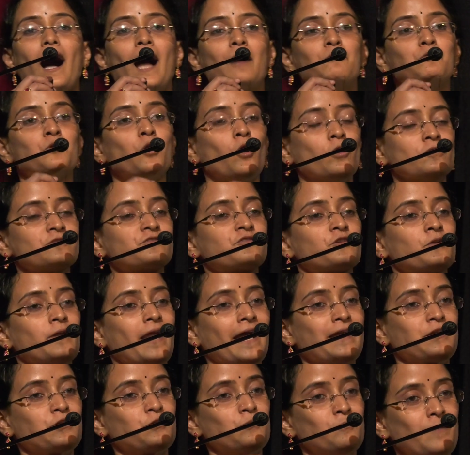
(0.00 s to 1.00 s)
I would also
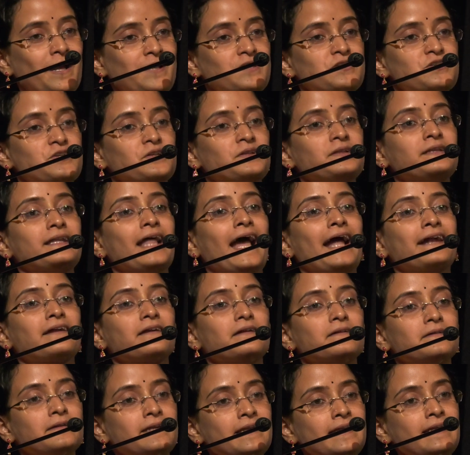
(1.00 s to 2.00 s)
like to mention
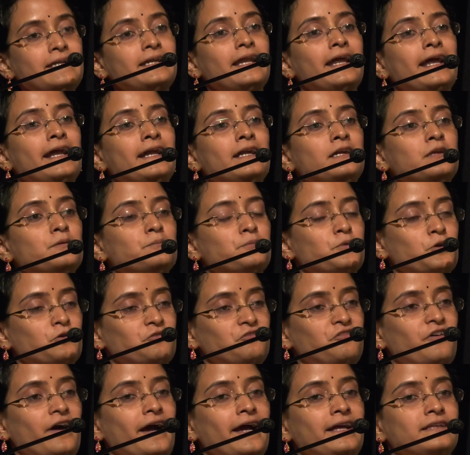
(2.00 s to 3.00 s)
that detailed
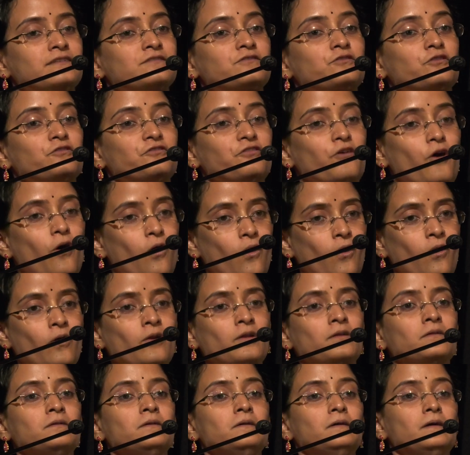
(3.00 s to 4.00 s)
profiles of
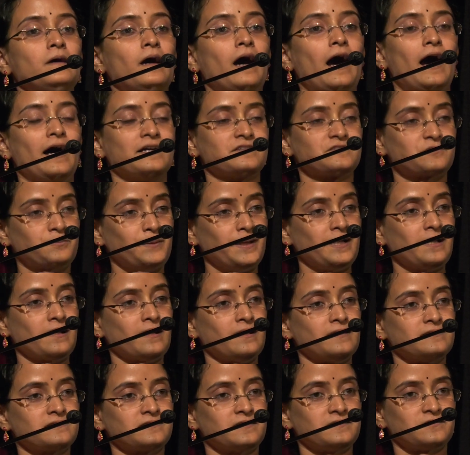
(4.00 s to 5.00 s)
all our
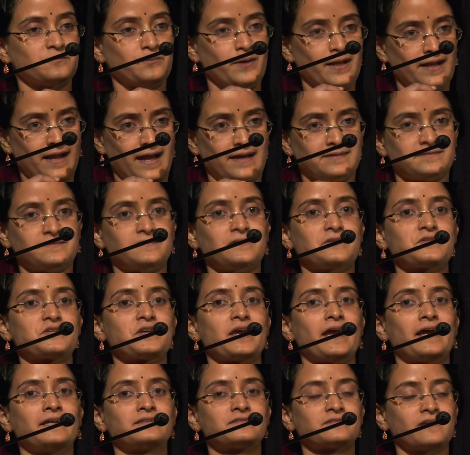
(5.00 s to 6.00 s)
speakers as well as the
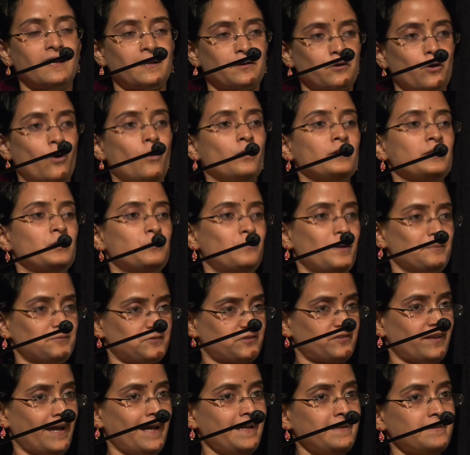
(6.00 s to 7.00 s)
chairs are on the
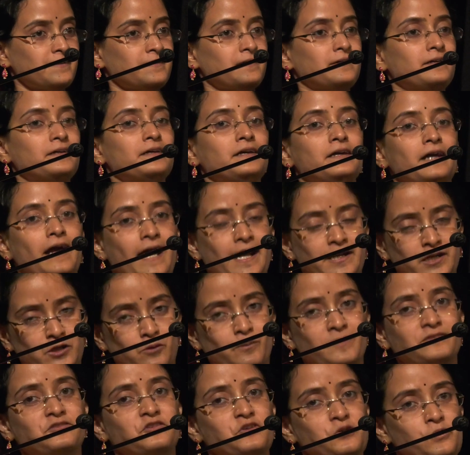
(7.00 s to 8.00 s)
website. I
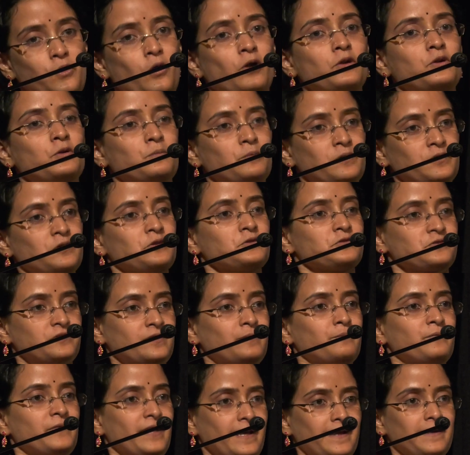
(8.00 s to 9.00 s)
request you all to peruse
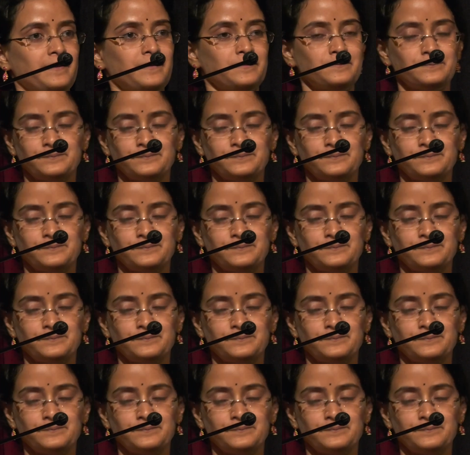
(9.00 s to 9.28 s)
them there.